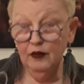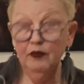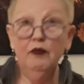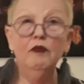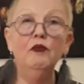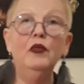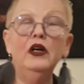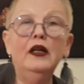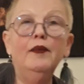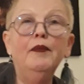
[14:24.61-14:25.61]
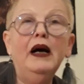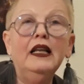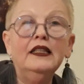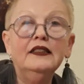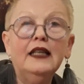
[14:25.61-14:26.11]

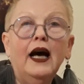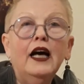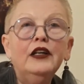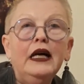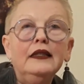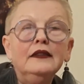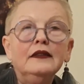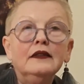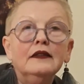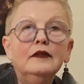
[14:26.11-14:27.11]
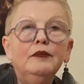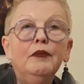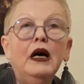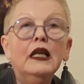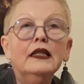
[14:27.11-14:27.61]
Maladara.
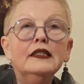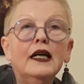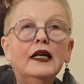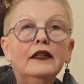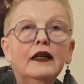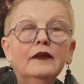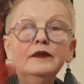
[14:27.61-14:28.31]
Maladara.